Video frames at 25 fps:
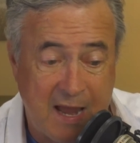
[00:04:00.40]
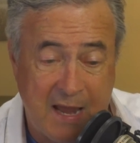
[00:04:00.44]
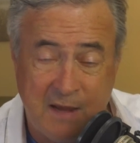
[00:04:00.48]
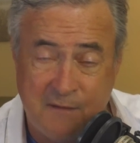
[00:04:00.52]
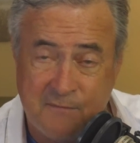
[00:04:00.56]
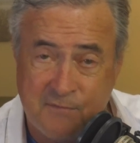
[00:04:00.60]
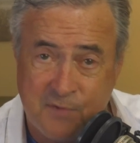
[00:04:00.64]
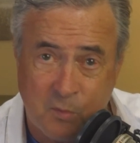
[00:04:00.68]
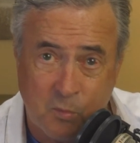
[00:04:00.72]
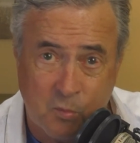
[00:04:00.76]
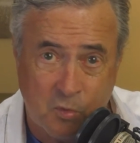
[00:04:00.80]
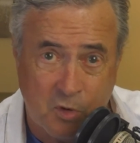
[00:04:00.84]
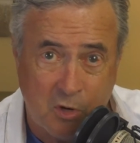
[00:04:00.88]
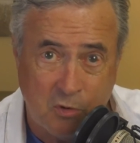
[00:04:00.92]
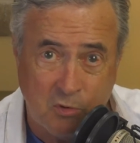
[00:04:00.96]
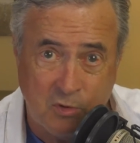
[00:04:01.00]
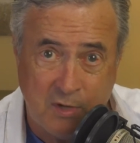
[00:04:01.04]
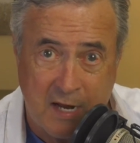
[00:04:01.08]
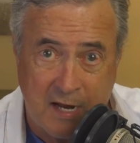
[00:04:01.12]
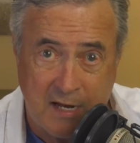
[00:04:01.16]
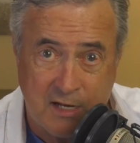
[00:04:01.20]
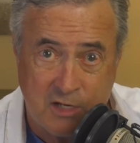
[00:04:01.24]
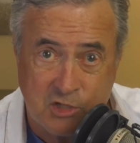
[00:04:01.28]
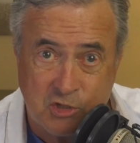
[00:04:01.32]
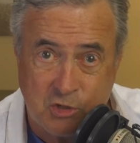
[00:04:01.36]
and from
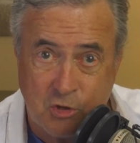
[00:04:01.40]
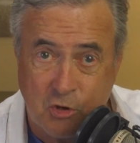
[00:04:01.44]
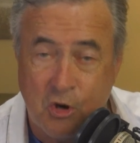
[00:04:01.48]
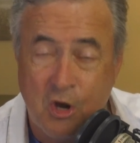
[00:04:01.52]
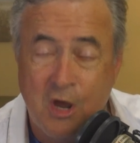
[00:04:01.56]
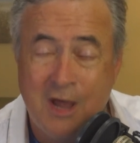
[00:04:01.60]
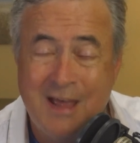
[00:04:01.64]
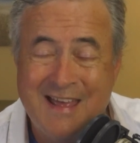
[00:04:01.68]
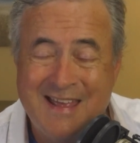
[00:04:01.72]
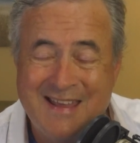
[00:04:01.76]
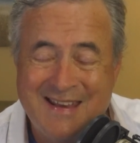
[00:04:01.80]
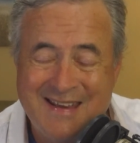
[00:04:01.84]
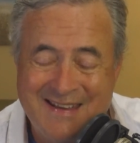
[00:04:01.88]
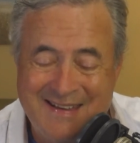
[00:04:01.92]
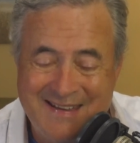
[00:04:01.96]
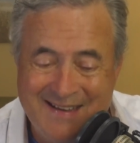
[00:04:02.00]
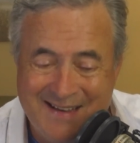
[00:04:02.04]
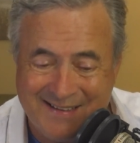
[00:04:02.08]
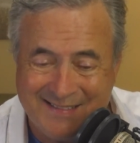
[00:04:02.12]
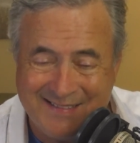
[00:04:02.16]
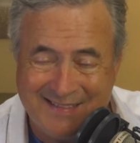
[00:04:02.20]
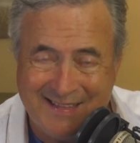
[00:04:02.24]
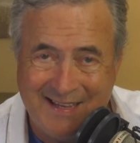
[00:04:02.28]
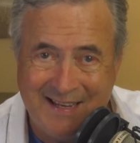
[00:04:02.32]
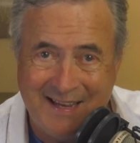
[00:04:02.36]
Rodecaster.
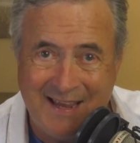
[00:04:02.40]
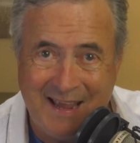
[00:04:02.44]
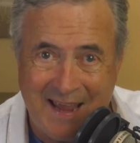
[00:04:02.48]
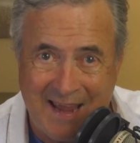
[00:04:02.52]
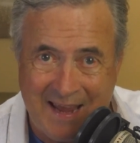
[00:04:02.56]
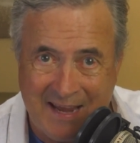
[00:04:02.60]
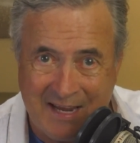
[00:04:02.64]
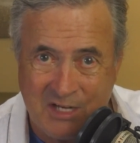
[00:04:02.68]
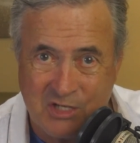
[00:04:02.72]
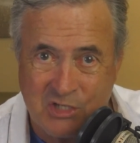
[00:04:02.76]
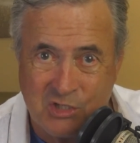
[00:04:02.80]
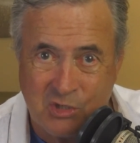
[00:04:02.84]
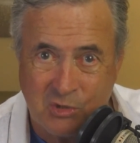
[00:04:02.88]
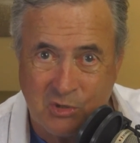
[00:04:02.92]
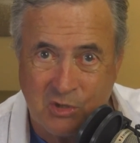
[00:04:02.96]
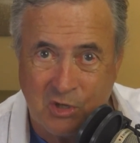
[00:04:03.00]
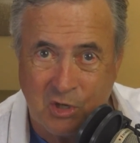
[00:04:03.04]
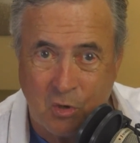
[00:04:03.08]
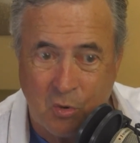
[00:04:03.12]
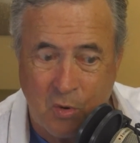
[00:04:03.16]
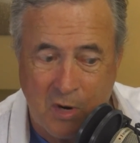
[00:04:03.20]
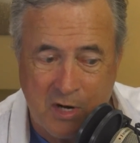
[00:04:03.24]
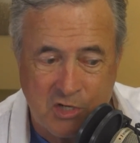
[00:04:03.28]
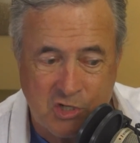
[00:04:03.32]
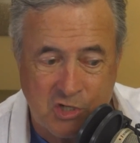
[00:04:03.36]
Nothing answered the
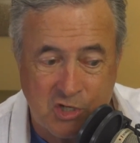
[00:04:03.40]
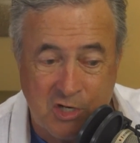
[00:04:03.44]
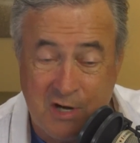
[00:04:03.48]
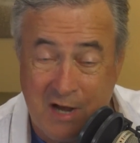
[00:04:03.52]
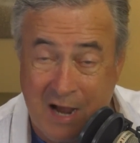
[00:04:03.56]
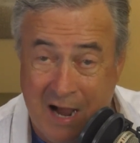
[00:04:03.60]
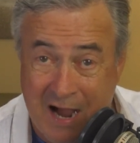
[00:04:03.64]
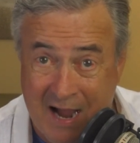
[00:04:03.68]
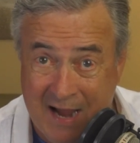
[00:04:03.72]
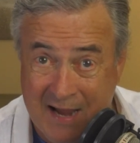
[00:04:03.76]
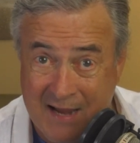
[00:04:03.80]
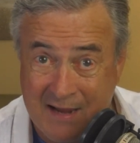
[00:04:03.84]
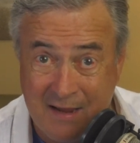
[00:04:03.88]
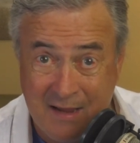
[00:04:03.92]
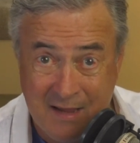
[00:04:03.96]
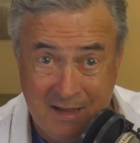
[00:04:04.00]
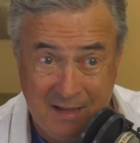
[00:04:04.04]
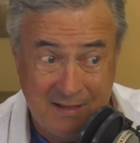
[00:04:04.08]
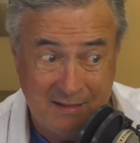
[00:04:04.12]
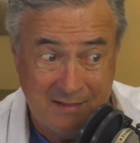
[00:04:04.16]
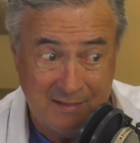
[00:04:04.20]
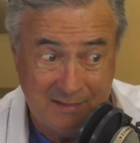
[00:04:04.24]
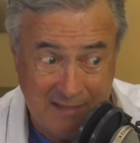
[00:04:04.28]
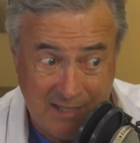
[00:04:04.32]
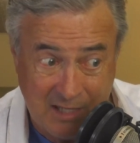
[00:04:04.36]
question. I
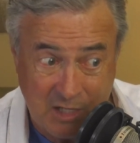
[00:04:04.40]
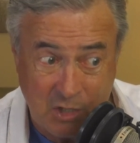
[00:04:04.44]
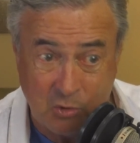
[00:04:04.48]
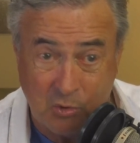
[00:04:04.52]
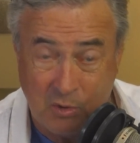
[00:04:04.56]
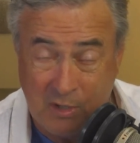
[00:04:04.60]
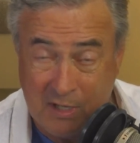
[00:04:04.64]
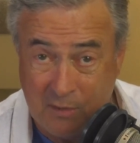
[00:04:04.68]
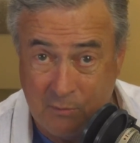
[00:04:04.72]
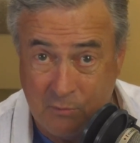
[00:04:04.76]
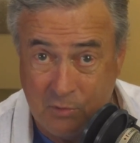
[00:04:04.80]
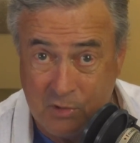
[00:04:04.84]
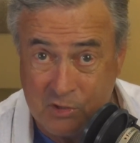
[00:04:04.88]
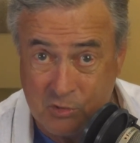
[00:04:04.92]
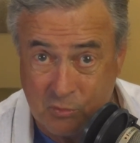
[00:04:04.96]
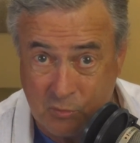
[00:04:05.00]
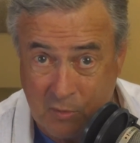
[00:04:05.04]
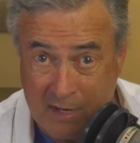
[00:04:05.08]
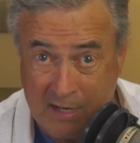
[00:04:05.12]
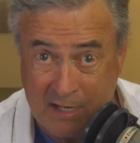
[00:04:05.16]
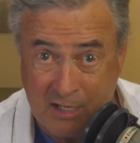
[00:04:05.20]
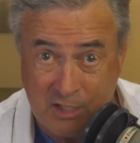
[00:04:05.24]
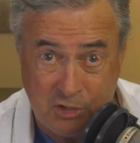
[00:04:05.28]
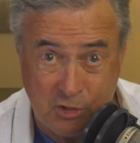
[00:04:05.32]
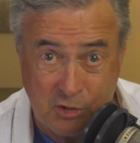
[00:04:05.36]
literally was
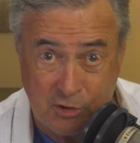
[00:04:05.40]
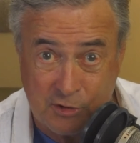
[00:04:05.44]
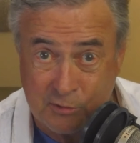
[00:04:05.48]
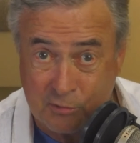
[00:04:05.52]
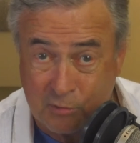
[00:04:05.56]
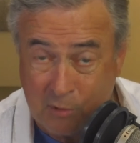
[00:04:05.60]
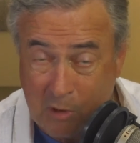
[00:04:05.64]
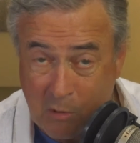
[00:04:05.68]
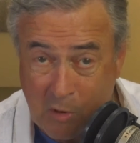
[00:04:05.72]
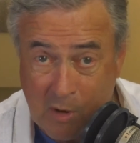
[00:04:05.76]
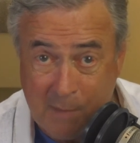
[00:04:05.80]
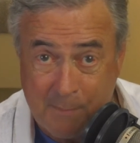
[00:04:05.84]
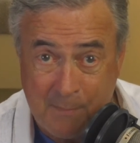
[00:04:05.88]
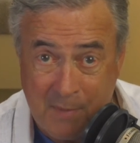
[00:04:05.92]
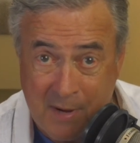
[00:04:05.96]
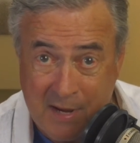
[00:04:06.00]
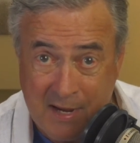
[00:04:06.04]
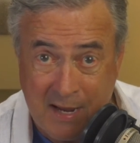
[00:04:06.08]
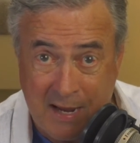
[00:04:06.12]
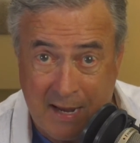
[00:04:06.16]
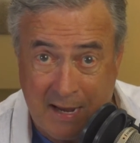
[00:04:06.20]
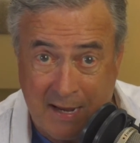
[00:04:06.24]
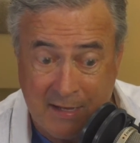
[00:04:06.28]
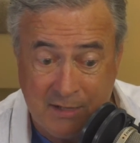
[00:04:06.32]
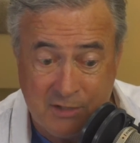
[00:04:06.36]
ready to throw up my
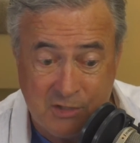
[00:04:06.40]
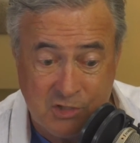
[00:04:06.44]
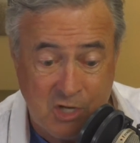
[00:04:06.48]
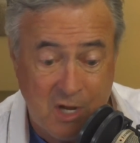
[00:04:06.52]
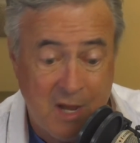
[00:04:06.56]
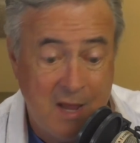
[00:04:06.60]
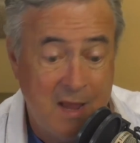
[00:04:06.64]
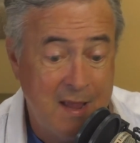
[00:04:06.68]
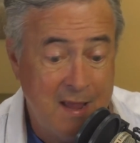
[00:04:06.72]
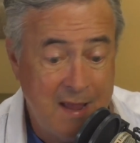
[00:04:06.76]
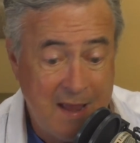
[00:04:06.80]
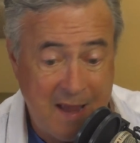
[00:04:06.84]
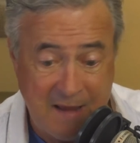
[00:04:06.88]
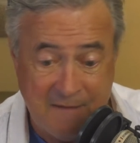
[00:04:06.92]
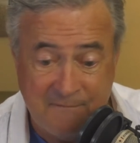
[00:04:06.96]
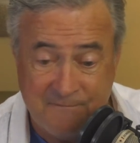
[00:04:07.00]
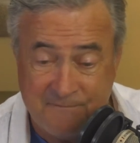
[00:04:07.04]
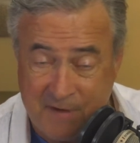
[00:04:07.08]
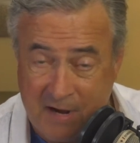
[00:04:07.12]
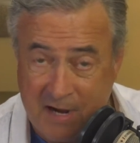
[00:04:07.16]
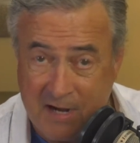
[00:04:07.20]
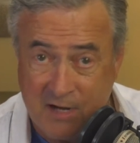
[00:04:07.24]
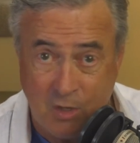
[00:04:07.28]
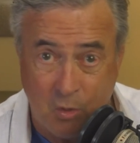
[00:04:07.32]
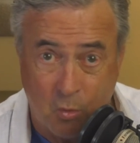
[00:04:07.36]
hands and
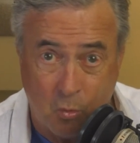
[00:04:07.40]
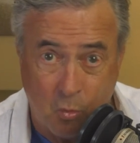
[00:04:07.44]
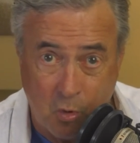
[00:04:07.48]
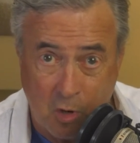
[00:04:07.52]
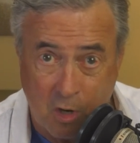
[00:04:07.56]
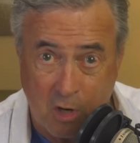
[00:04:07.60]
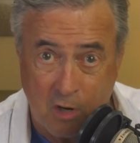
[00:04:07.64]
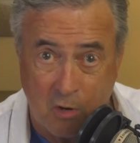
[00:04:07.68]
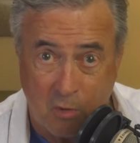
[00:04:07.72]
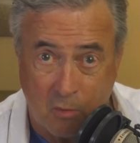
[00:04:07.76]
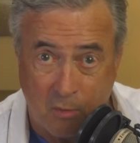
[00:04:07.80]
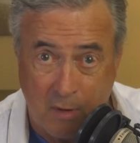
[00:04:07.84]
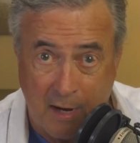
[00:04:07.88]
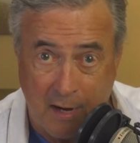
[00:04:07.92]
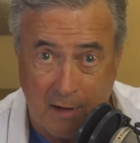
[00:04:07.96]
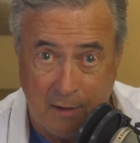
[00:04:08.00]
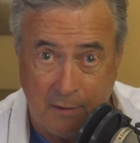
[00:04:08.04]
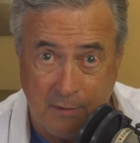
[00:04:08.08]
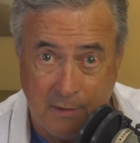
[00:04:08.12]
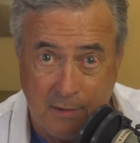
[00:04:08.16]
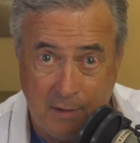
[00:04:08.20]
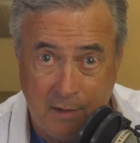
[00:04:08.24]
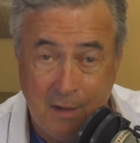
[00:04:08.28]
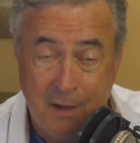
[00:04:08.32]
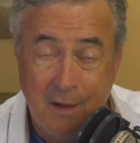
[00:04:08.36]
find a
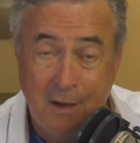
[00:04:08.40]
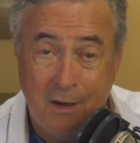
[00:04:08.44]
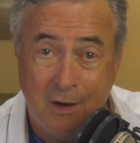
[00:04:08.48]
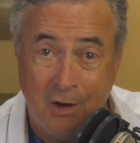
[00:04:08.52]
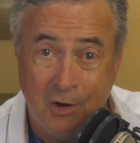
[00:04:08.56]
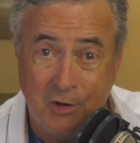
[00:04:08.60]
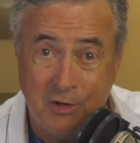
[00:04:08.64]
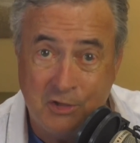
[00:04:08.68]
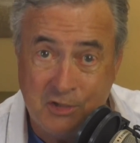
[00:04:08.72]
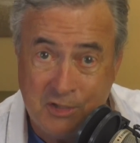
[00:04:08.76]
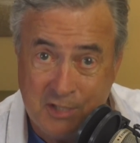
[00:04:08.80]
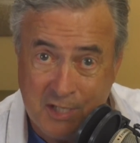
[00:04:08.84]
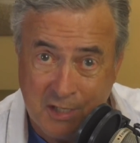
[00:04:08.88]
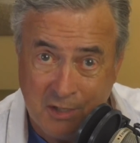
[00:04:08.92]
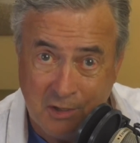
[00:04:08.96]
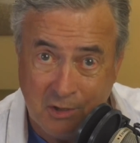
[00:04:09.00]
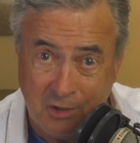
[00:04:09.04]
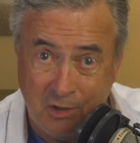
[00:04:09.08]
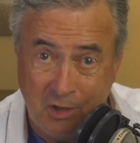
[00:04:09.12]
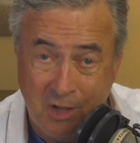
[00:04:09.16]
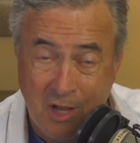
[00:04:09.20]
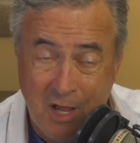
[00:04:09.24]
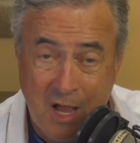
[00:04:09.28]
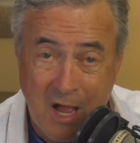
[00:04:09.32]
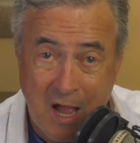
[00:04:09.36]
workaround
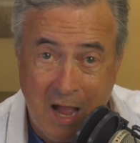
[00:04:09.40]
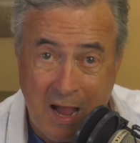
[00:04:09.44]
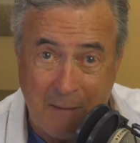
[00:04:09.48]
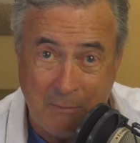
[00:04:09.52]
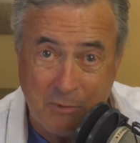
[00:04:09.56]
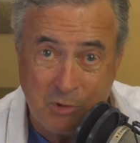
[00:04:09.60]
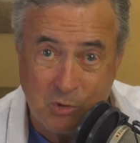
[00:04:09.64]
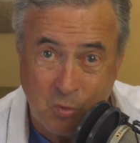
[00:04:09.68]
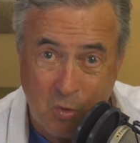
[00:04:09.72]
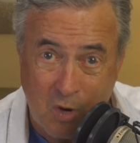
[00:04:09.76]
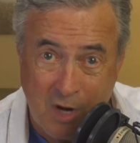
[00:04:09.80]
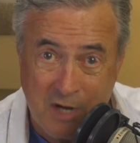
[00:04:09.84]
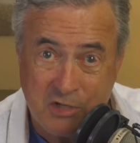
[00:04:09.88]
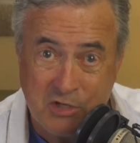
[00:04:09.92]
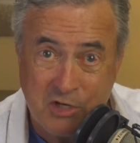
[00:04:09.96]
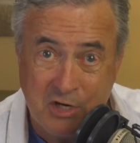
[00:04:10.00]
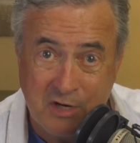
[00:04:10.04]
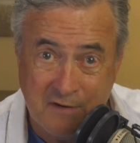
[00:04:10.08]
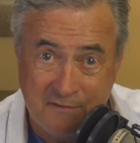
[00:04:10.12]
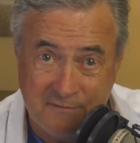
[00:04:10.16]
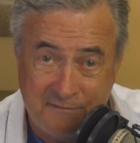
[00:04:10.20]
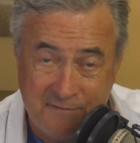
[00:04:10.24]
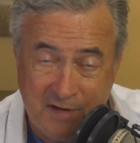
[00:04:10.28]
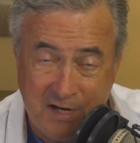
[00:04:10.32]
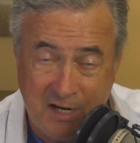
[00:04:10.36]
until I was watching
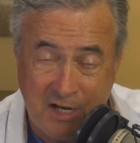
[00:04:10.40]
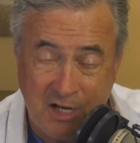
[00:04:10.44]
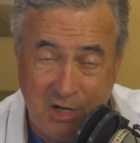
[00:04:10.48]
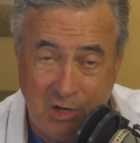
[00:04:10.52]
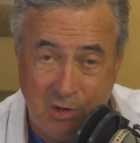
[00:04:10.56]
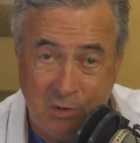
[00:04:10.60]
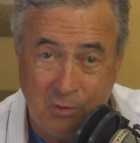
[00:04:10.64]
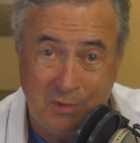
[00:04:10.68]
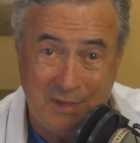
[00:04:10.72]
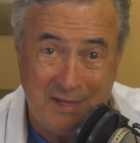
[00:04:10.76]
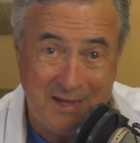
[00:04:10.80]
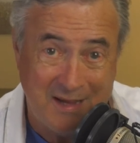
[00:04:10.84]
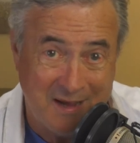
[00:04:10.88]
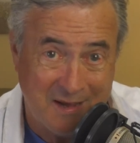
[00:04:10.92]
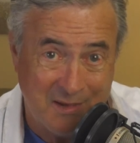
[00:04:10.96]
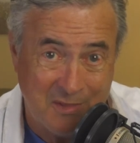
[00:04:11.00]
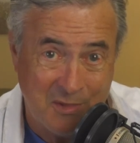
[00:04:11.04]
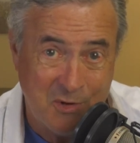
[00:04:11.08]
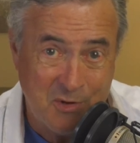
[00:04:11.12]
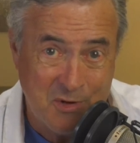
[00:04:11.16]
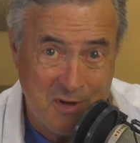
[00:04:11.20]
a video the other